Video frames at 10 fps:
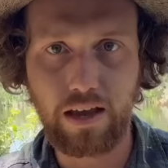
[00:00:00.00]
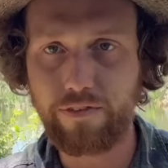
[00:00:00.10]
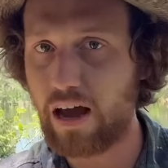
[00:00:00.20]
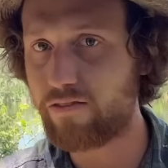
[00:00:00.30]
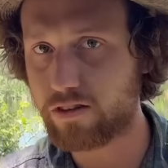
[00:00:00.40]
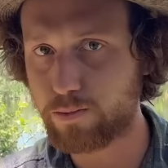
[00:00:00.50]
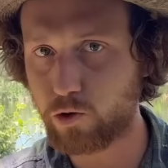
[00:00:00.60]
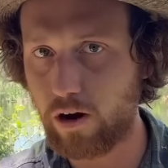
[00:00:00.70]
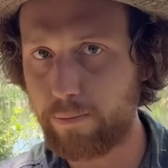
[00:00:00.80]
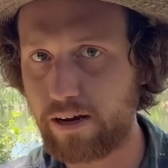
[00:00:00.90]
If you haven't
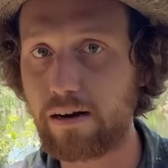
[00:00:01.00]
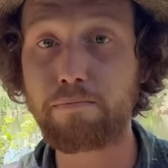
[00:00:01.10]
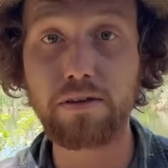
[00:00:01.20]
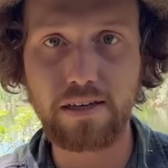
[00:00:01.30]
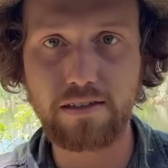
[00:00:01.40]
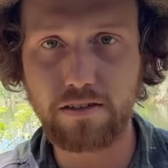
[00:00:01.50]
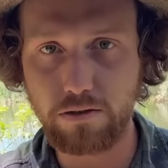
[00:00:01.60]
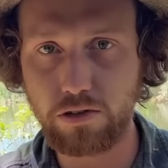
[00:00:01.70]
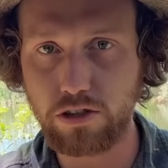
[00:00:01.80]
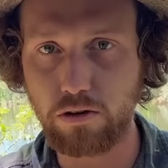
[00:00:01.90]
subscribed yet, please
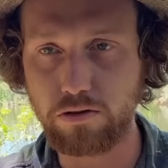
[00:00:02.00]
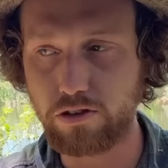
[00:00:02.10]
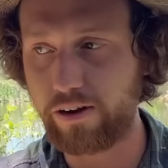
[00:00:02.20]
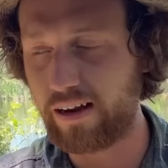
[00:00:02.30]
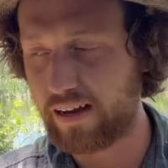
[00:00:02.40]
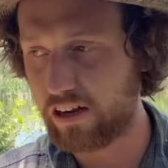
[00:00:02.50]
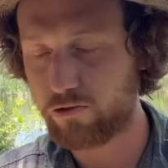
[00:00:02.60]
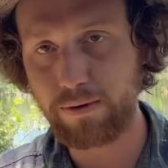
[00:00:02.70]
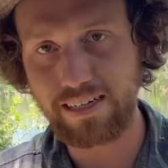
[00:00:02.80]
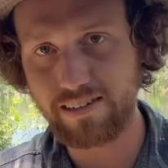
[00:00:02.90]
do so you can
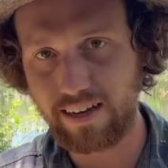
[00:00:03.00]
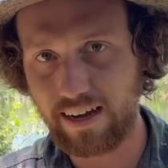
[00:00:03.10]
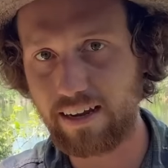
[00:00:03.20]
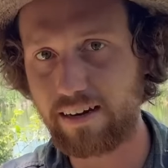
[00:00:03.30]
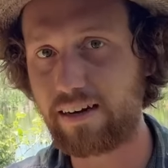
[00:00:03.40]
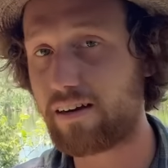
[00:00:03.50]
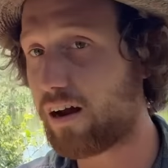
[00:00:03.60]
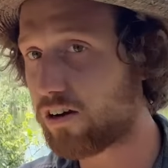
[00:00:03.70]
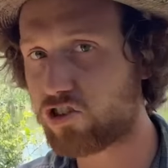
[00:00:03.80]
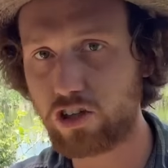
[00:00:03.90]
catch me tanning
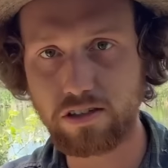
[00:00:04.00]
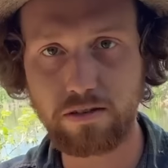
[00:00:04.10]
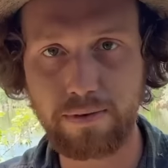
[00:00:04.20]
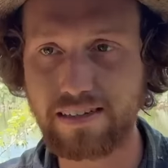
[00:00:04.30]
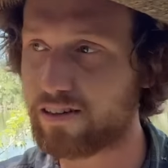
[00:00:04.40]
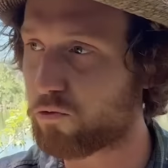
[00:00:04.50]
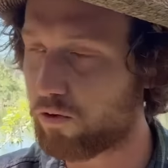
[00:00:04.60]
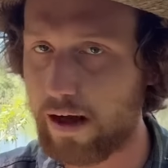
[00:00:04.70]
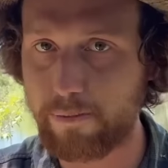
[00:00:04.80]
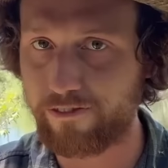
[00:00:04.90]
not just domestic
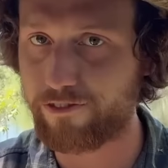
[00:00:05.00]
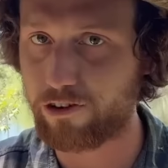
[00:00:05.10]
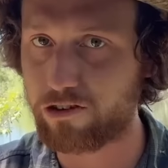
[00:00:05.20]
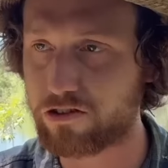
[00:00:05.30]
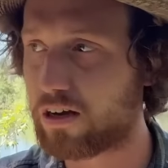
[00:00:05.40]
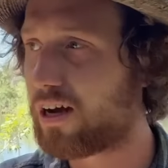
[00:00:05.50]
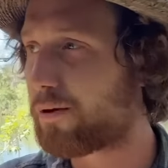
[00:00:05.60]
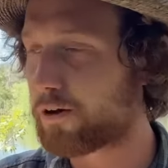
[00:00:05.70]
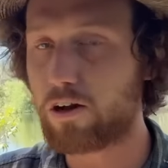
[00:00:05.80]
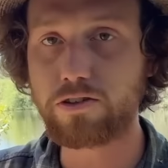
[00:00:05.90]
rabbit furs,
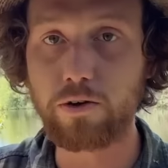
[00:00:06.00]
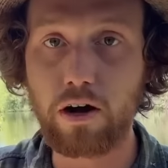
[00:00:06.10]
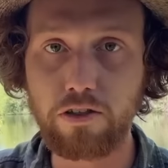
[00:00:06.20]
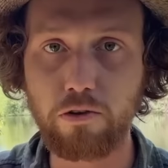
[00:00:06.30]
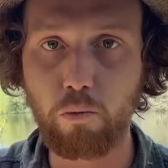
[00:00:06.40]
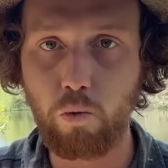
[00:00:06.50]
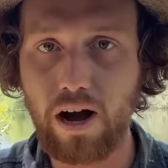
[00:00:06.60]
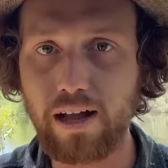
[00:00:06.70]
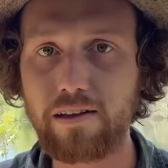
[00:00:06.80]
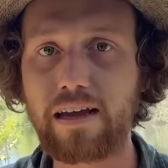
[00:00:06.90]
but also other
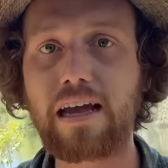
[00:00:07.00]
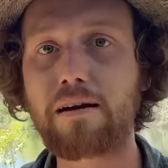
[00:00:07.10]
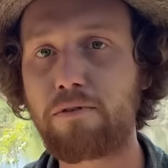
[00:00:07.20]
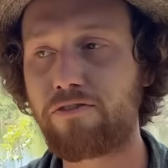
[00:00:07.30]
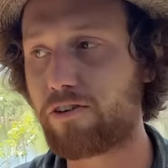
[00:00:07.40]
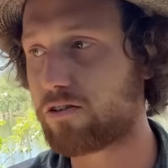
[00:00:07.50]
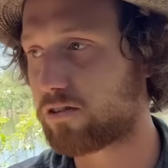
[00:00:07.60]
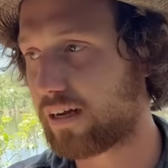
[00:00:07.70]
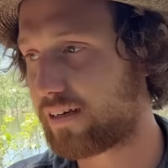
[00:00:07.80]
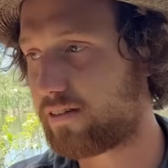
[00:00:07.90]
wild animal
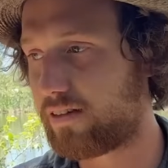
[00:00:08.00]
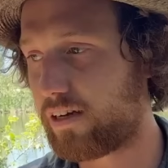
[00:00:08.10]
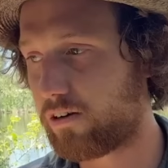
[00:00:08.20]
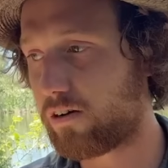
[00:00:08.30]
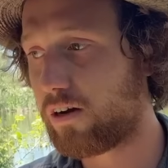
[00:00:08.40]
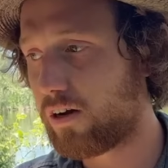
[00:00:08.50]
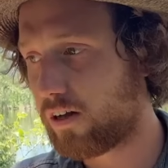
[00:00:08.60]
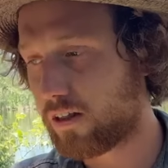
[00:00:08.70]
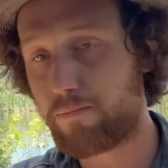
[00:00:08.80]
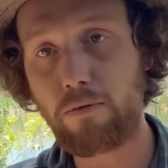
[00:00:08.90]
furs like deer,
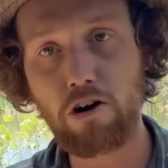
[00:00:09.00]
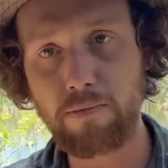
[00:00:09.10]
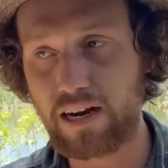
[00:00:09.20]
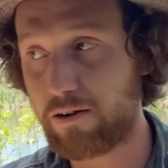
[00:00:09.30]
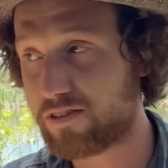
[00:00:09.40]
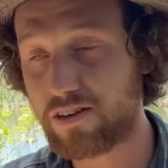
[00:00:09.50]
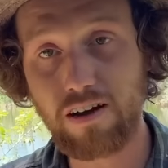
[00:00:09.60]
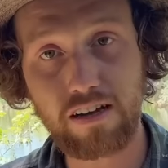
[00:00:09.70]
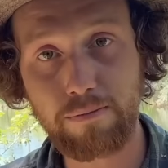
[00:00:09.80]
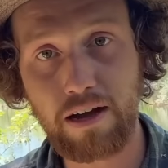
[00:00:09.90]
the marmot I was
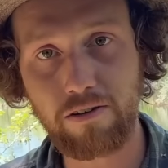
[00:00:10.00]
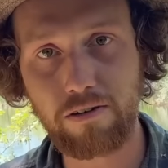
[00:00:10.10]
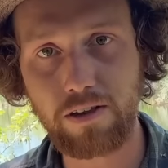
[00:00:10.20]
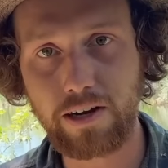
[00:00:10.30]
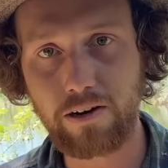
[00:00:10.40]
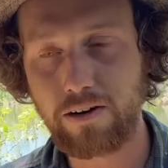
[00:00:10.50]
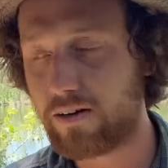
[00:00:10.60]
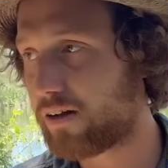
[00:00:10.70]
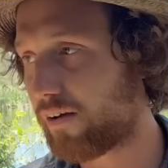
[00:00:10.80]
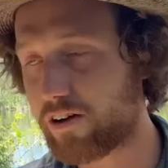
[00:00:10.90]
talking about earlier.
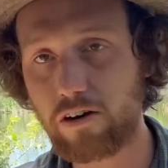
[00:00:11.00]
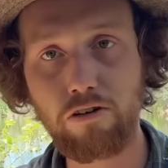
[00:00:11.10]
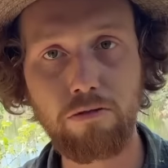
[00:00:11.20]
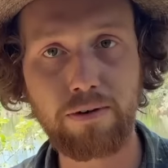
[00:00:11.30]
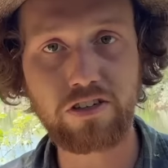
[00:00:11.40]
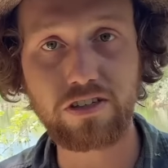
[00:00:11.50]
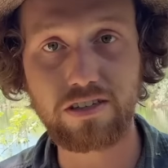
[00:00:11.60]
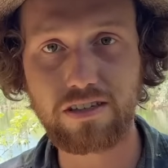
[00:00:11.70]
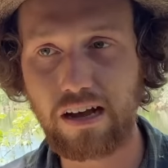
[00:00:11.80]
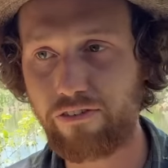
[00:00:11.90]
I've got a whole bunch of
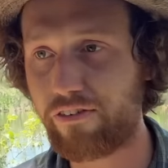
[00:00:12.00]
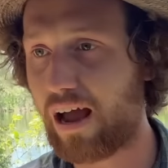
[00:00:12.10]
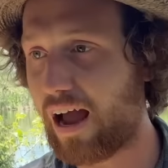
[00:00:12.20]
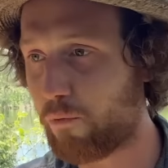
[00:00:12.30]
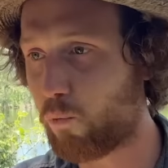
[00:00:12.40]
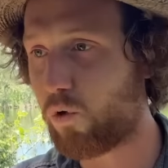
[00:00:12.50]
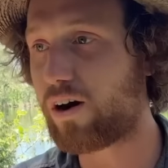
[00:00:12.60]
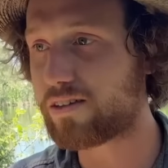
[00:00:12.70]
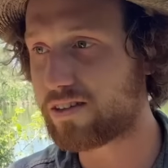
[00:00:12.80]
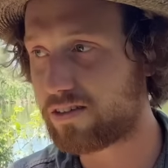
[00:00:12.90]
stuff I
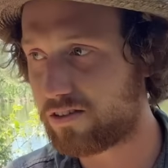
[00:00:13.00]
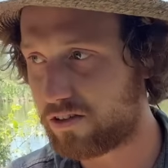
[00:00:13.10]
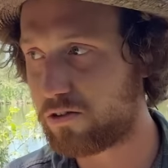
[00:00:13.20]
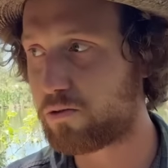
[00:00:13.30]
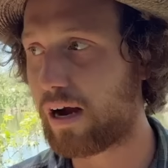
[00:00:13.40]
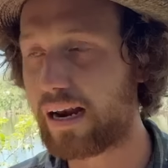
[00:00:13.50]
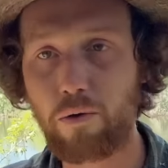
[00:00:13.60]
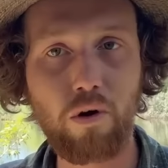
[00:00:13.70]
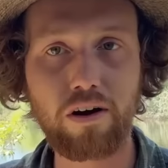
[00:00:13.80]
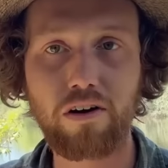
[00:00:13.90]
want to do, and
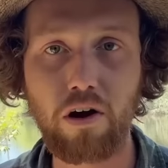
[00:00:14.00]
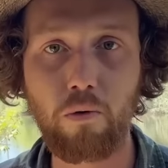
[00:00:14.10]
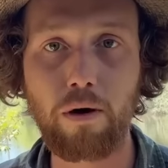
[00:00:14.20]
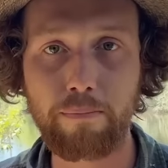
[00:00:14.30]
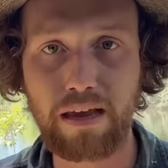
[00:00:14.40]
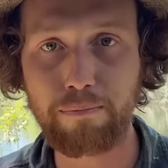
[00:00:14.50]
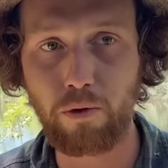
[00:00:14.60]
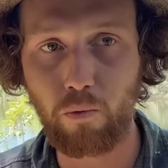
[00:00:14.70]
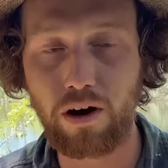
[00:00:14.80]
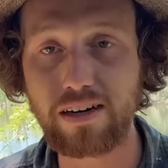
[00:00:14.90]
I want to know what
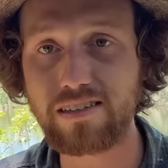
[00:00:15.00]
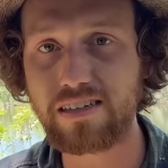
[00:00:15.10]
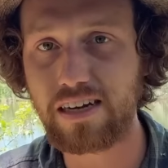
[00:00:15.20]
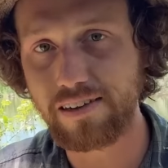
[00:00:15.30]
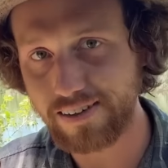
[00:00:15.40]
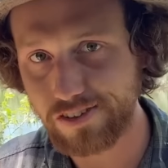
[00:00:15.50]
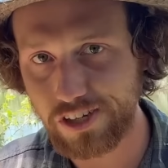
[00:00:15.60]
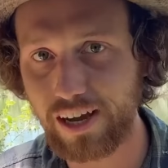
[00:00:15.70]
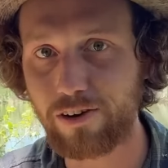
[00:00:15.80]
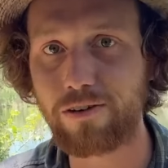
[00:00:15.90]
people want to see on this
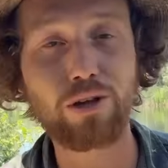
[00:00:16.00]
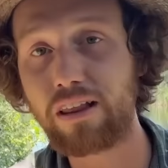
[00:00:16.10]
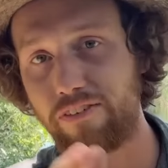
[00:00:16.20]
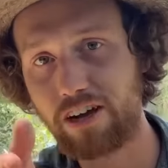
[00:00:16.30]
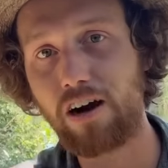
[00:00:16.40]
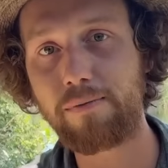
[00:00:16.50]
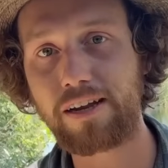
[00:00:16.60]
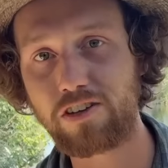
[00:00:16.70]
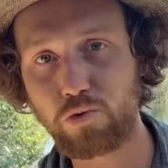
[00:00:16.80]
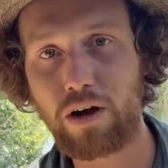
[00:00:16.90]
channel. So leave a
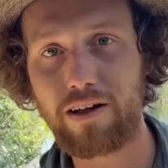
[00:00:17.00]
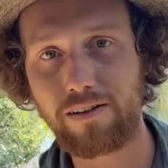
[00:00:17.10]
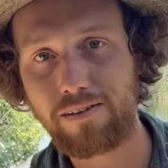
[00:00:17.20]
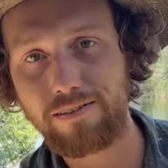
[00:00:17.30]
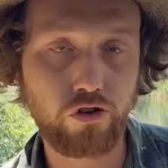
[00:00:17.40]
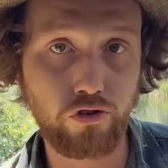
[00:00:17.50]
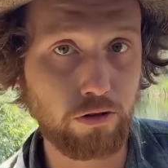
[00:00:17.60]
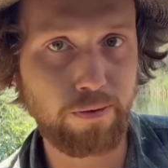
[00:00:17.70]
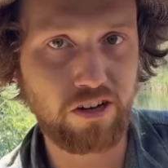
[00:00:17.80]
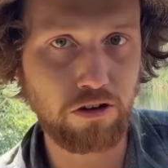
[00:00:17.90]
comment as well.
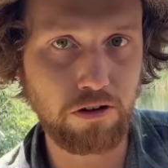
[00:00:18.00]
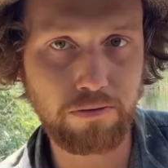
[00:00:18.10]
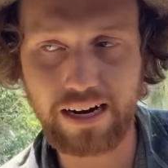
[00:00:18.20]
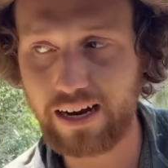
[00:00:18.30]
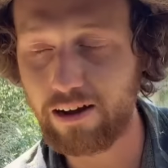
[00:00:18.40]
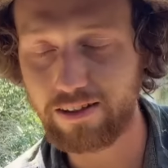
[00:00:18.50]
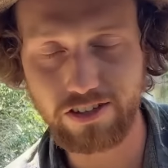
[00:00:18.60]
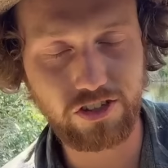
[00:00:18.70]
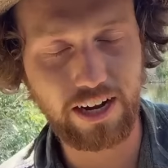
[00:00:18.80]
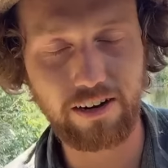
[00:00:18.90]
Truth be told, right now
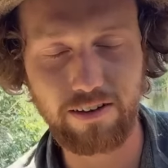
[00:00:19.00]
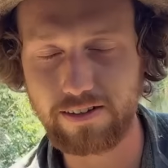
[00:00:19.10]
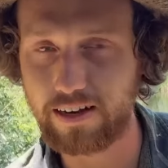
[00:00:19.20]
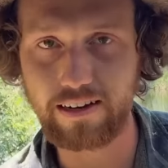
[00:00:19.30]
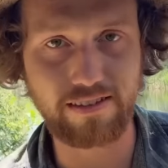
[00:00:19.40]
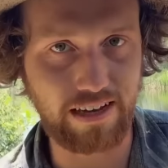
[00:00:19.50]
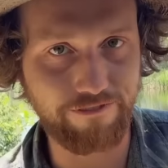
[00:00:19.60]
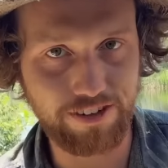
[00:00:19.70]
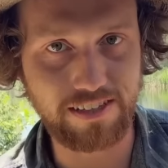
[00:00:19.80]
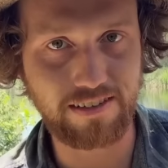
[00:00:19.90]
this channel is in its
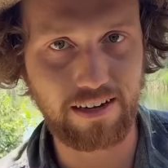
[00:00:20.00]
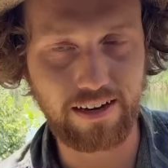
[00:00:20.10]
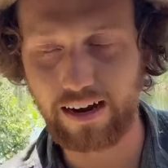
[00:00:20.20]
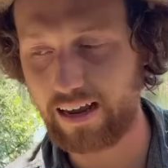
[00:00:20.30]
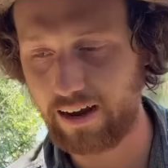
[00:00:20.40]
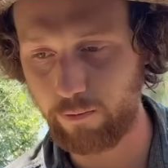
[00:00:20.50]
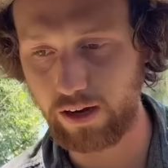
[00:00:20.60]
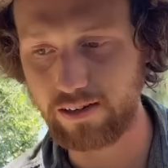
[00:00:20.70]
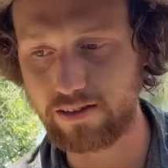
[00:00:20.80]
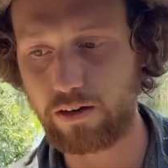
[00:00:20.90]
infancy, and I can't
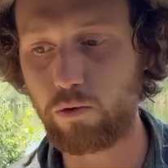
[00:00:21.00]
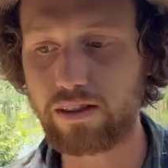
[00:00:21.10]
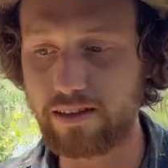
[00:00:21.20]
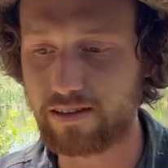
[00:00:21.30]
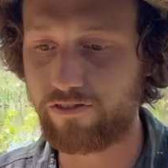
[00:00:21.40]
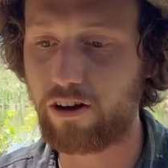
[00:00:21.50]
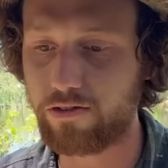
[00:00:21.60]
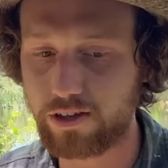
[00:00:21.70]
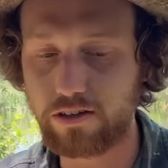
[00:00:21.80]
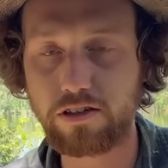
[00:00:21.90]
wait to see what this
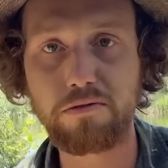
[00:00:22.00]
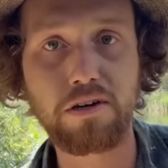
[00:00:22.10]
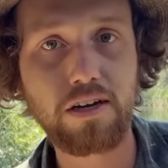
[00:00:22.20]
evolves into.